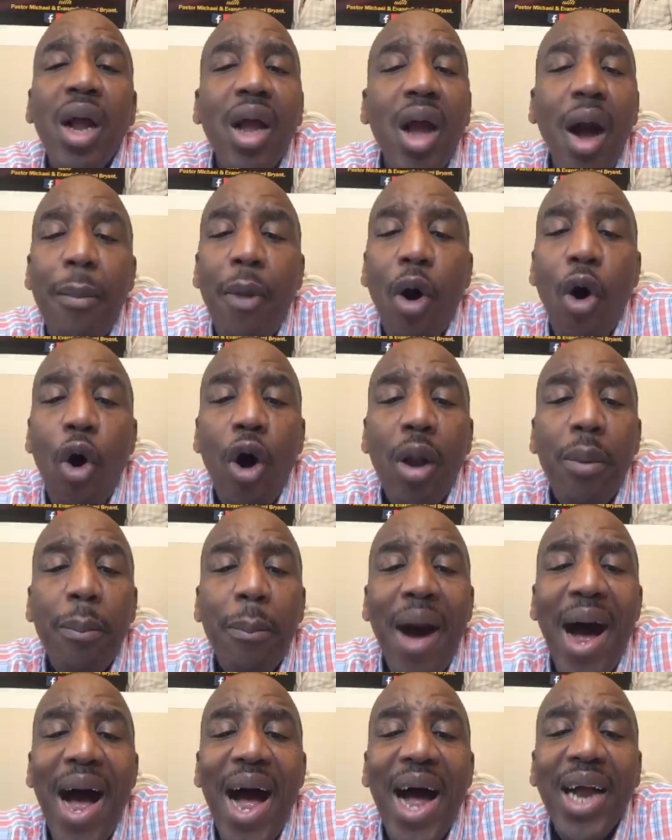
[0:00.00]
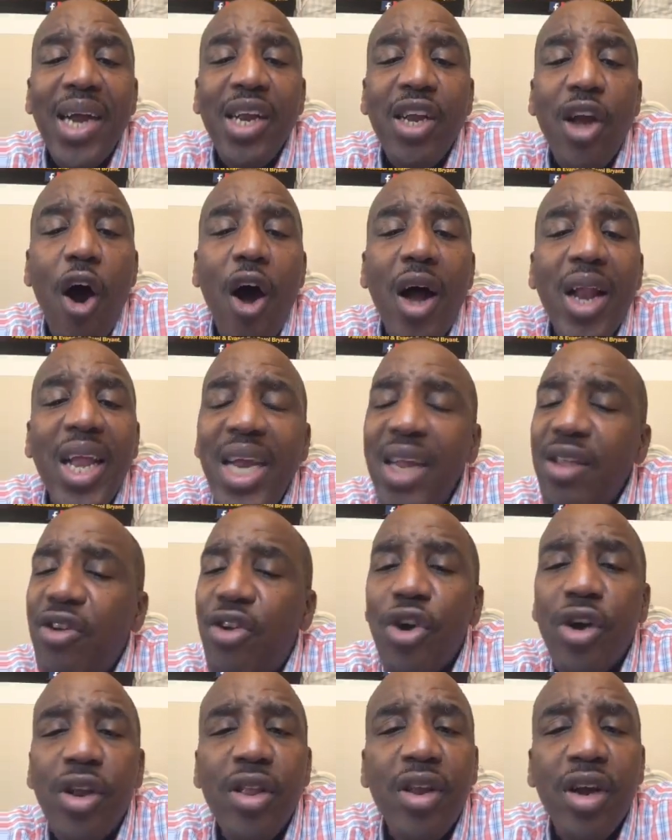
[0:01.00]
Come on, my God. He
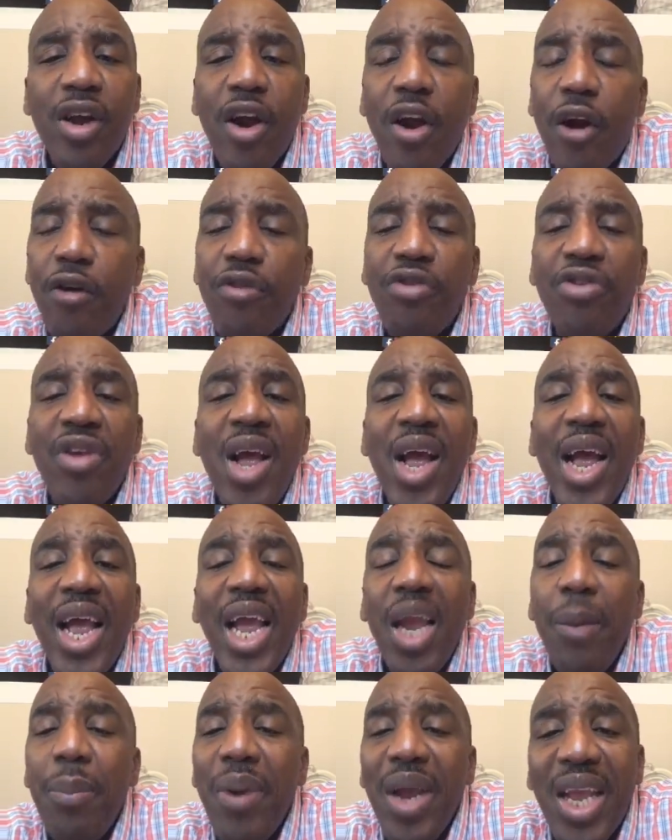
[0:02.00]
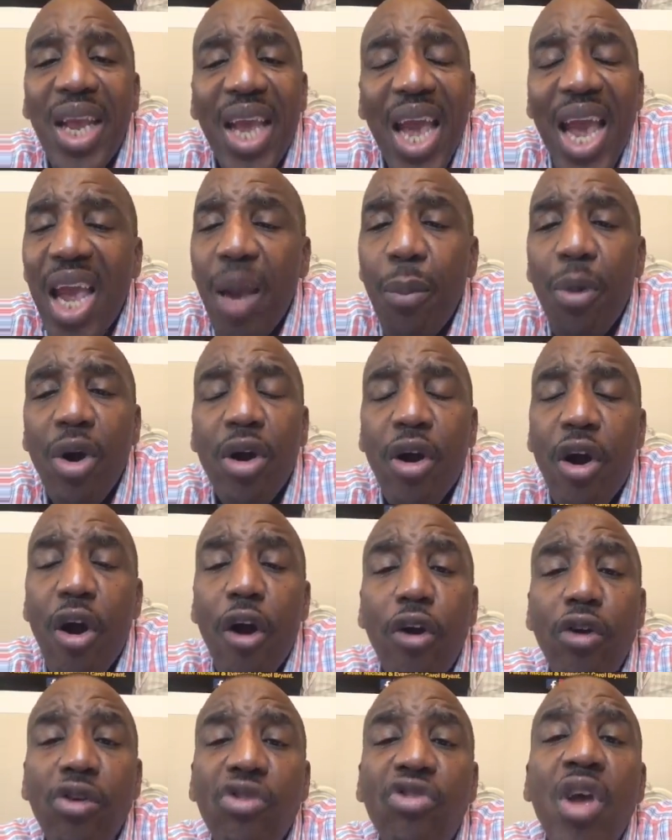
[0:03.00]
took the curse, He became a
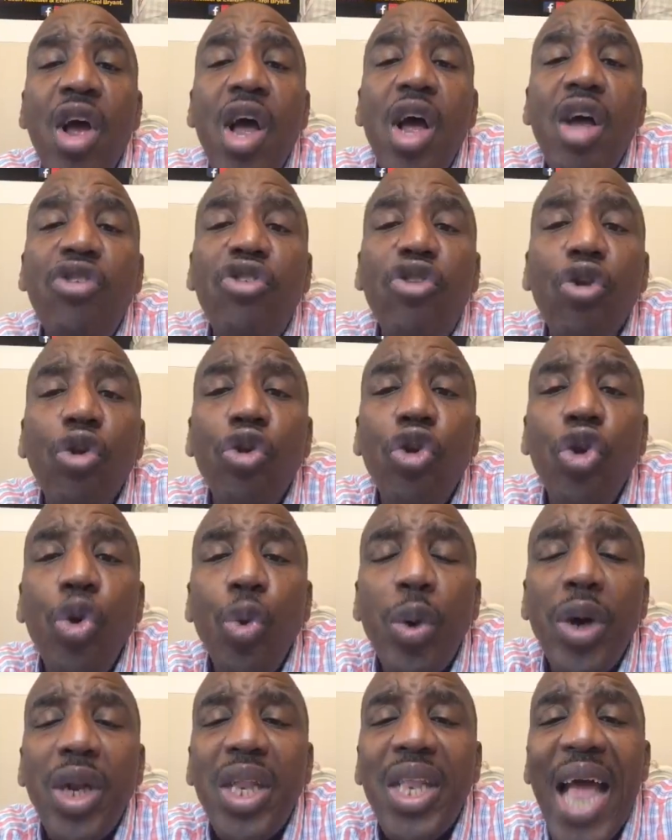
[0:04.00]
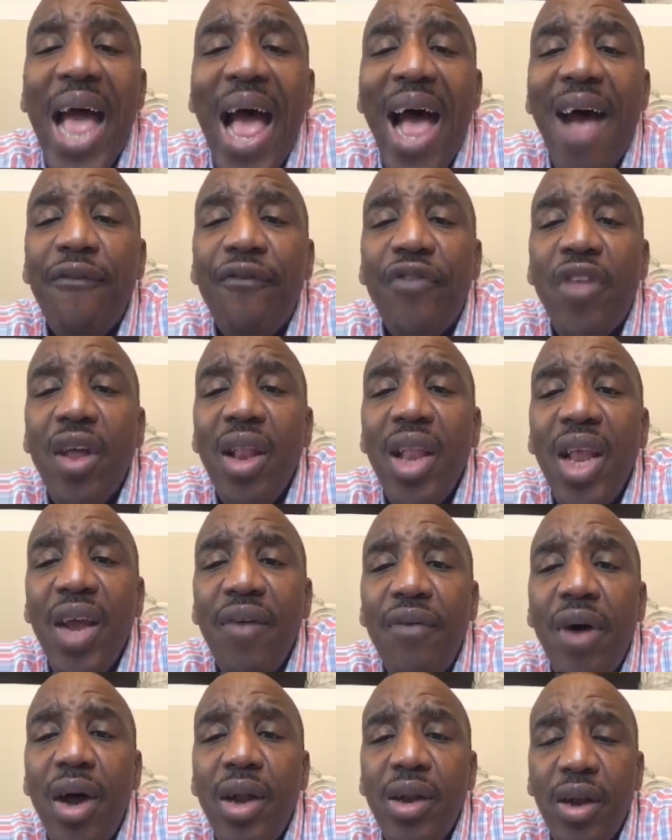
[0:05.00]
curse so you wouldn't have to
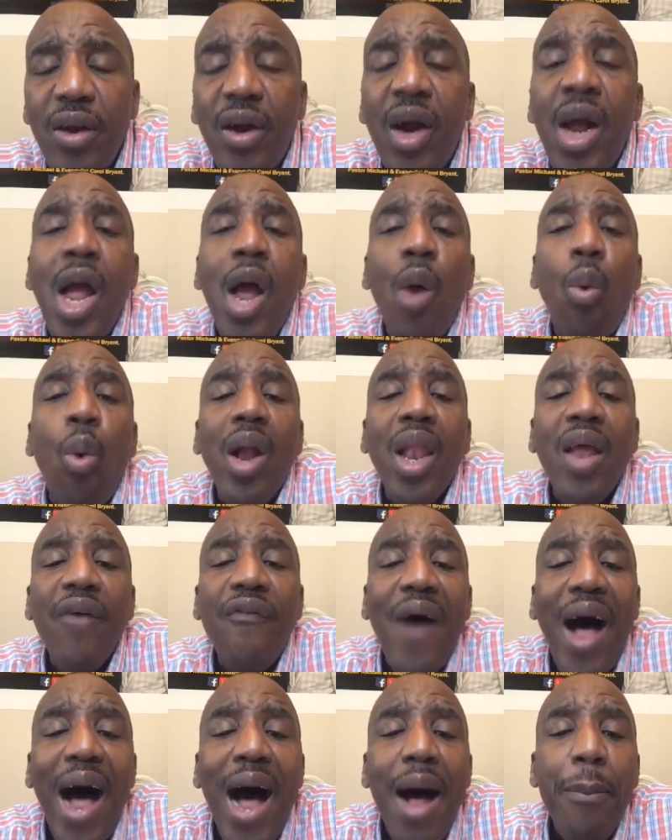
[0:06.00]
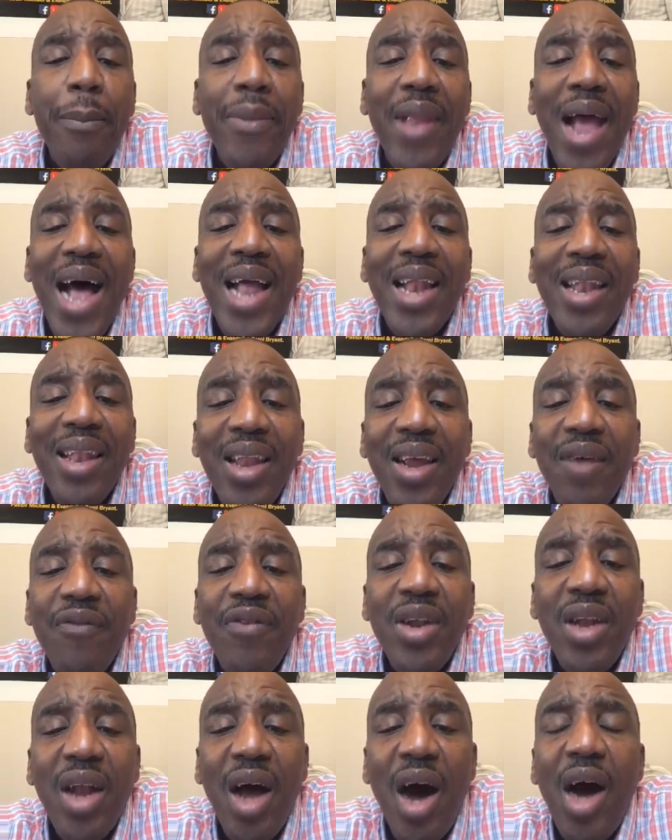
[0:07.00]
live under. Well, if I'm not
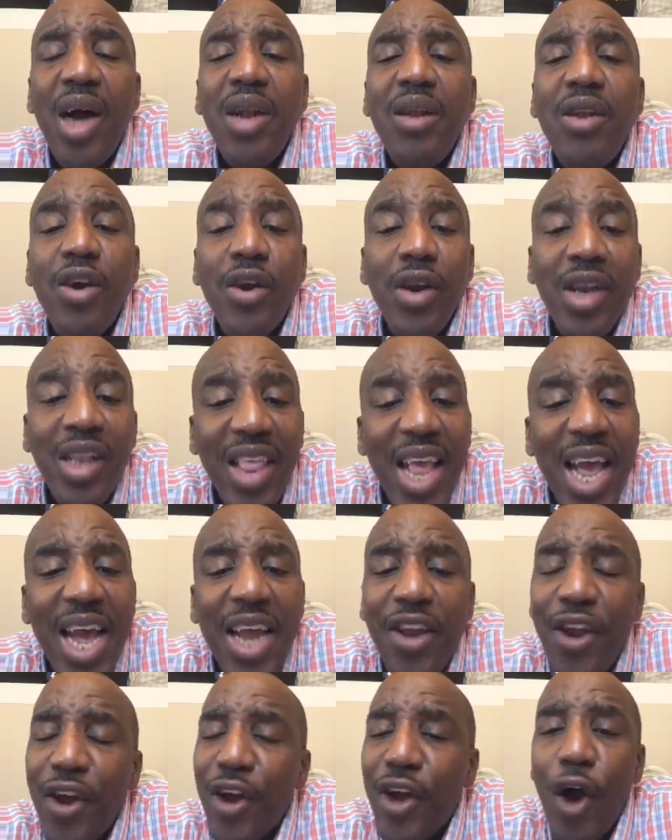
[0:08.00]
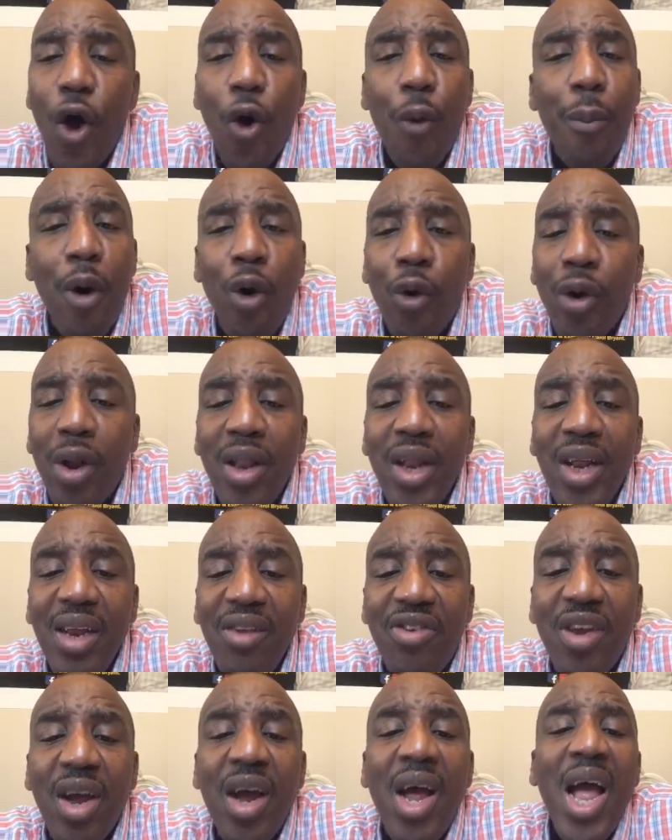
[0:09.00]
living under, there you go, Mona
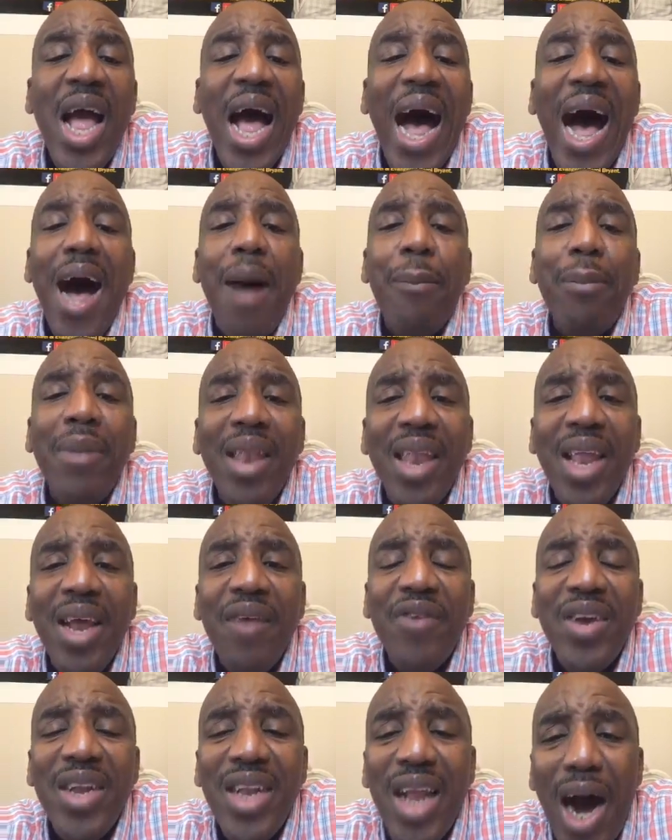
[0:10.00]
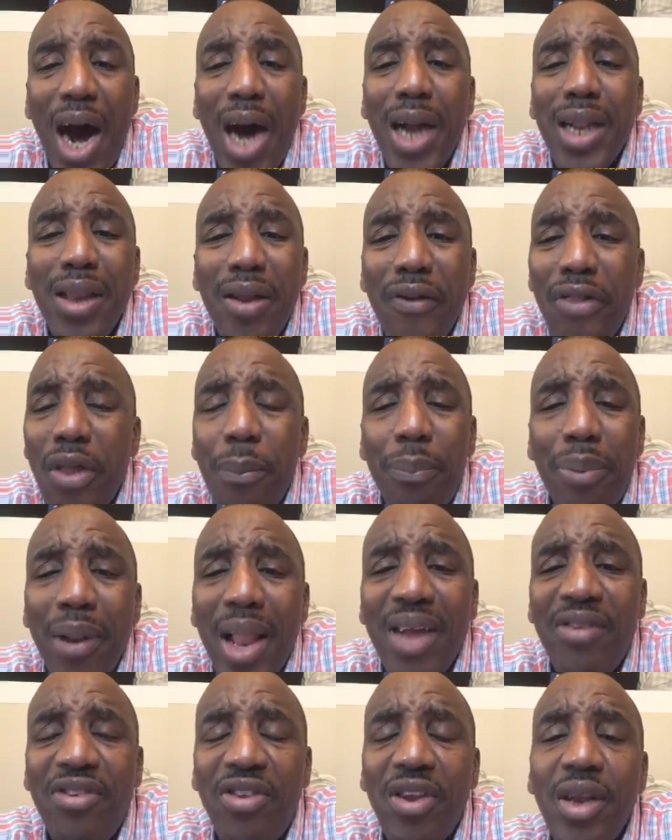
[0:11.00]
Lisa. I'm living under the
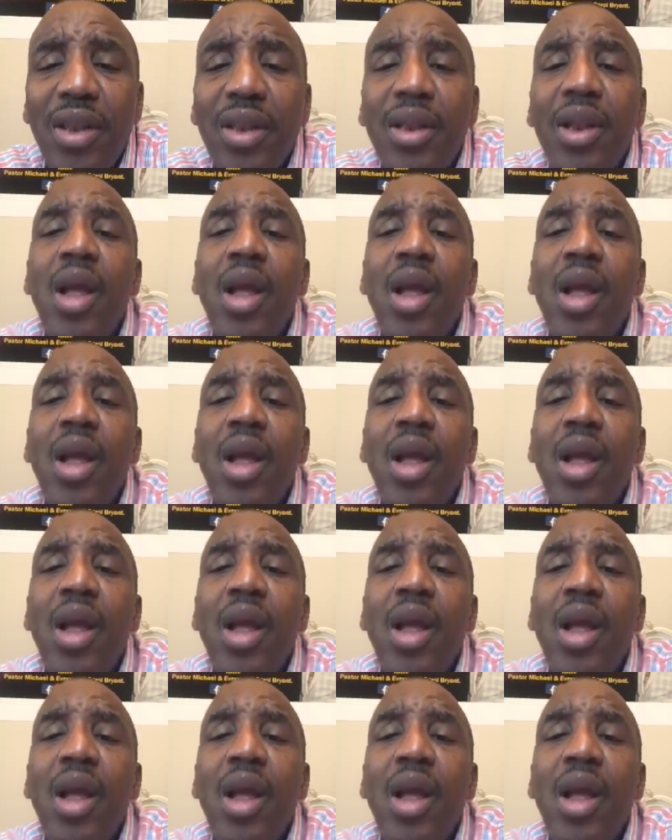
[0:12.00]
blessing.